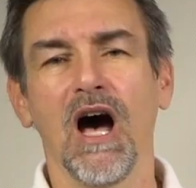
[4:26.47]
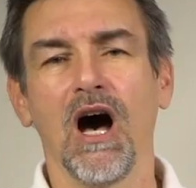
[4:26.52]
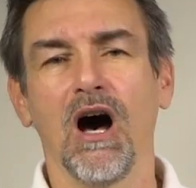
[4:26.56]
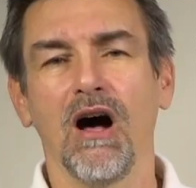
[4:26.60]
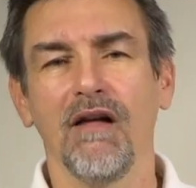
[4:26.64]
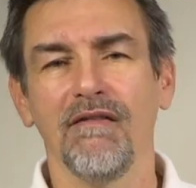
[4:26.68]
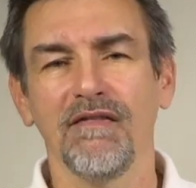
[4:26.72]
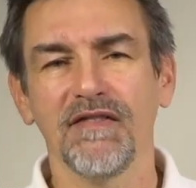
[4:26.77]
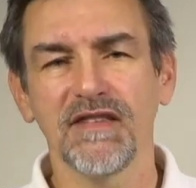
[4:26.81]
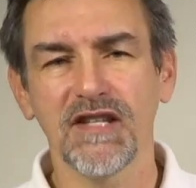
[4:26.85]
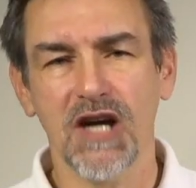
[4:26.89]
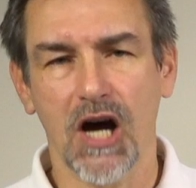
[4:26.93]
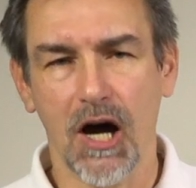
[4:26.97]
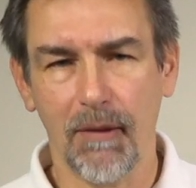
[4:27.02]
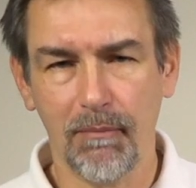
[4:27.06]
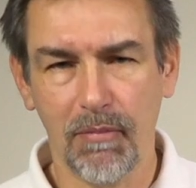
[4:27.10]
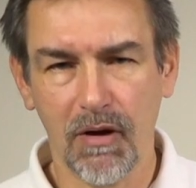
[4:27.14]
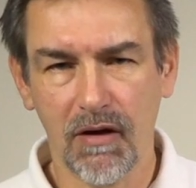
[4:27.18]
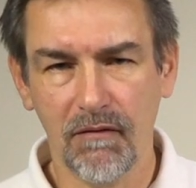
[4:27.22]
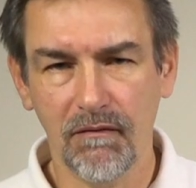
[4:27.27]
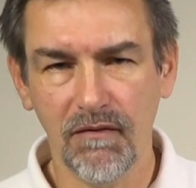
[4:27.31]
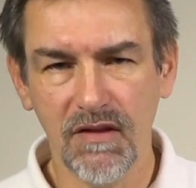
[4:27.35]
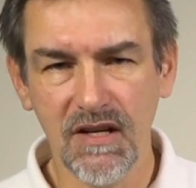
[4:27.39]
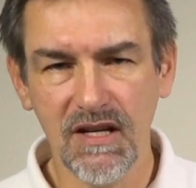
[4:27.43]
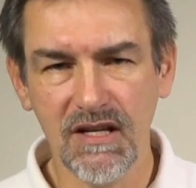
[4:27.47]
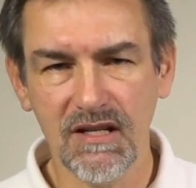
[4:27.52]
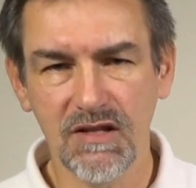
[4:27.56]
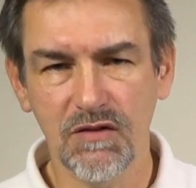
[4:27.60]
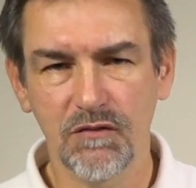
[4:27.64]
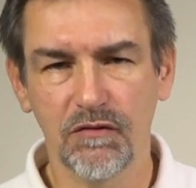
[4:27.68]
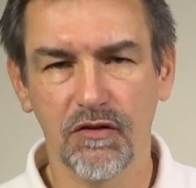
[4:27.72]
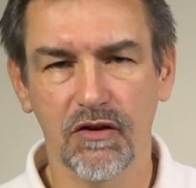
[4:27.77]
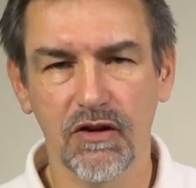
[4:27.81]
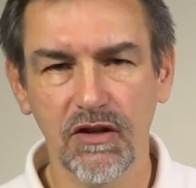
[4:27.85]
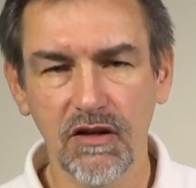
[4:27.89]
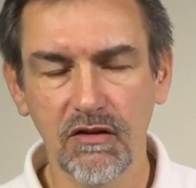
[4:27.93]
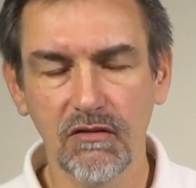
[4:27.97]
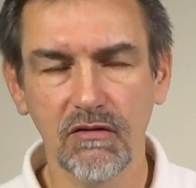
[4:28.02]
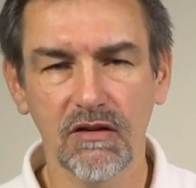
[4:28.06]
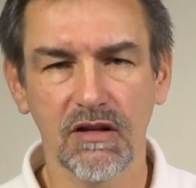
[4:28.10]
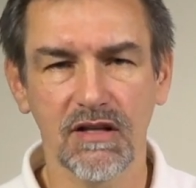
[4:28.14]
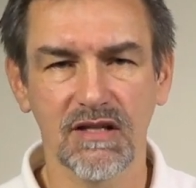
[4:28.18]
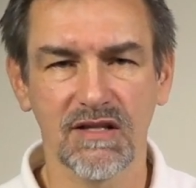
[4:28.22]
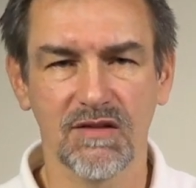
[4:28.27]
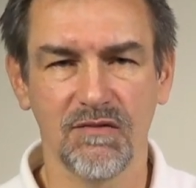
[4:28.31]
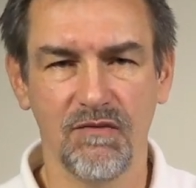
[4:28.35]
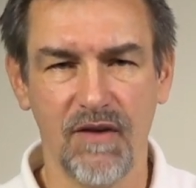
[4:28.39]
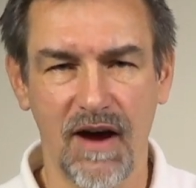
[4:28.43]
On top of these, for you
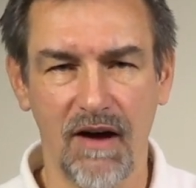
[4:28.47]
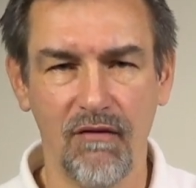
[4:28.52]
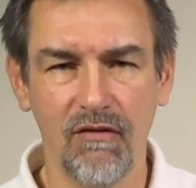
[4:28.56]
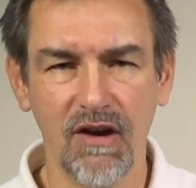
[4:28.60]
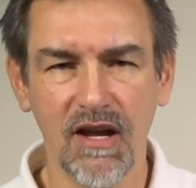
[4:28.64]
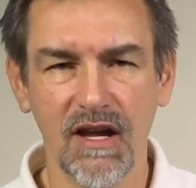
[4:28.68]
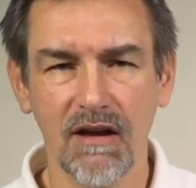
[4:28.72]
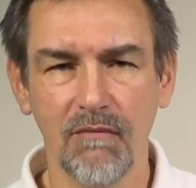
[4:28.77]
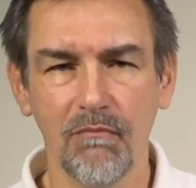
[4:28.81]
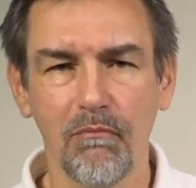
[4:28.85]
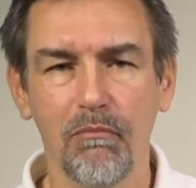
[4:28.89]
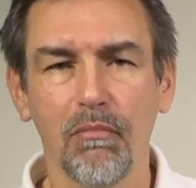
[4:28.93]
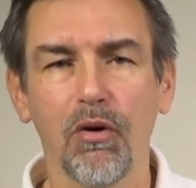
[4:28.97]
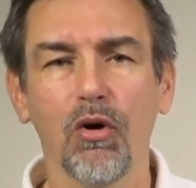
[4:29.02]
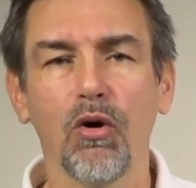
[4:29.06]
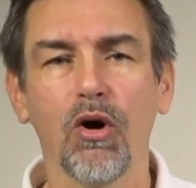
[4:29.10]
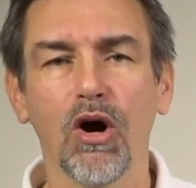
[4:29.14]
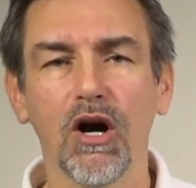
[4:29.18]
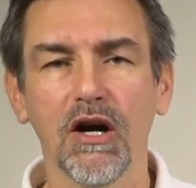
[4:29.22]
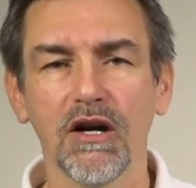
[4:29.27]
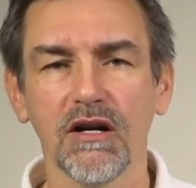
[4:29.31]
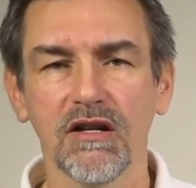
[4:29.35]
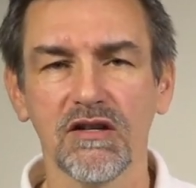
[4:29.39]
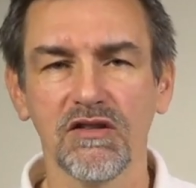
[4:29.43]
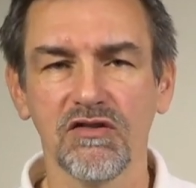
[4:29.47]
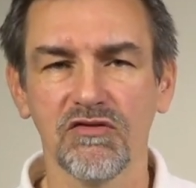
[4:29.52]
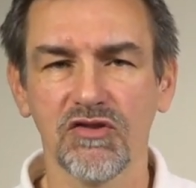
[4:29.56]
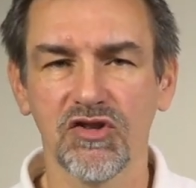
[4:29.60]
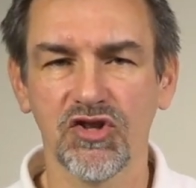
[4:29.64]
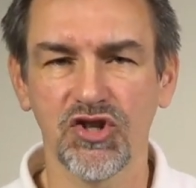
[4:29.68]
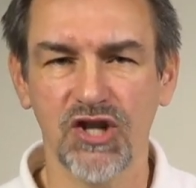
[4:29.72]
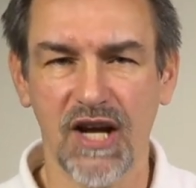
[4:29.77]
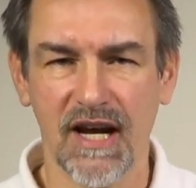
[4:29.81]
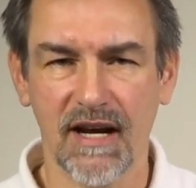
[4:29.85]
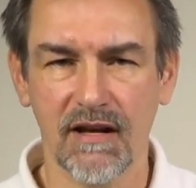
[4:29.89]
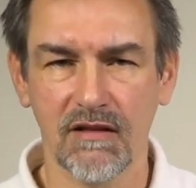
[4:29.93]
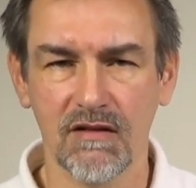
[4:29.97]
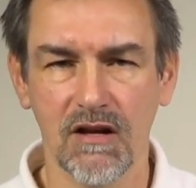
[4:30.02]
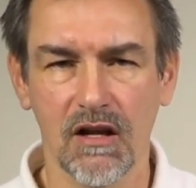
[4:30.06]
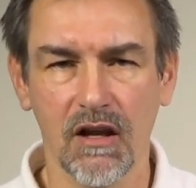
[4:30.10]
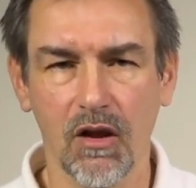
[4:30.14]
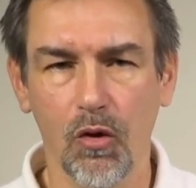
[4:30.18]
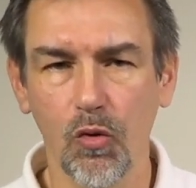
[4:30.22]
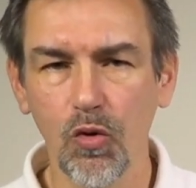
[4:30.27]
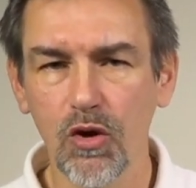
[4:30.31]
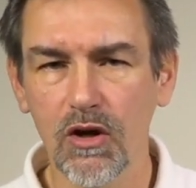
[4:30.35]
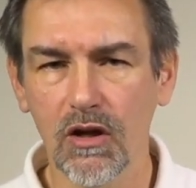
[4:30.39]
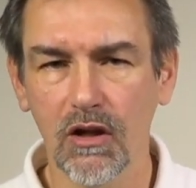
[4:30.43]
it's very important to check the
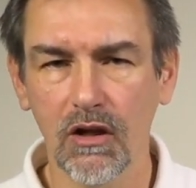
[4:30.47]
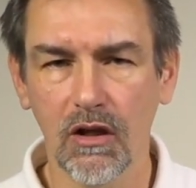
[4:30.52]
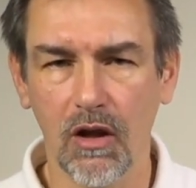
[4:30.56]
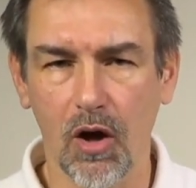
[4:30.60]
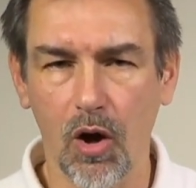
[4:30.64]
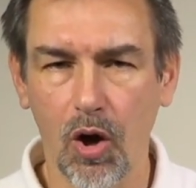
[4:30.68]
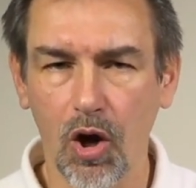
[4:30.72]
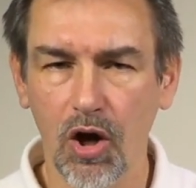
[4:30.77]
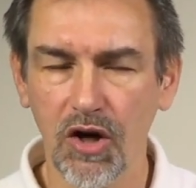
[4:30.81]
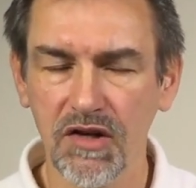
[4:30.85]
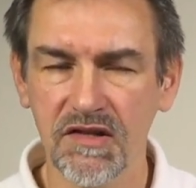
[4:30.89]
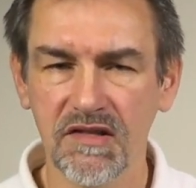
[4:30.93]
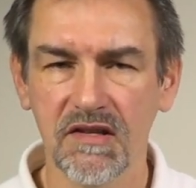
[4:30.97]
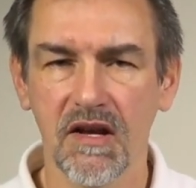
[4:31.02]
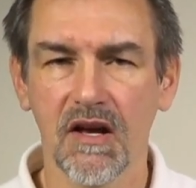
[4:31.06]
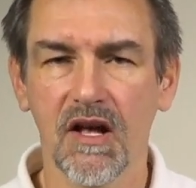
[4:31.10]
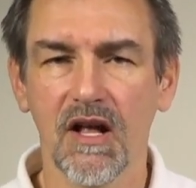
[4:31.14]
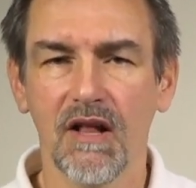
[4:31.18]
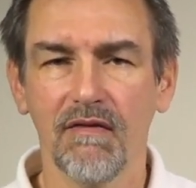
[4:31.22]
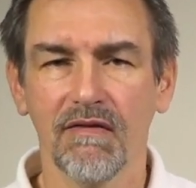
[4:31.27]
local laws.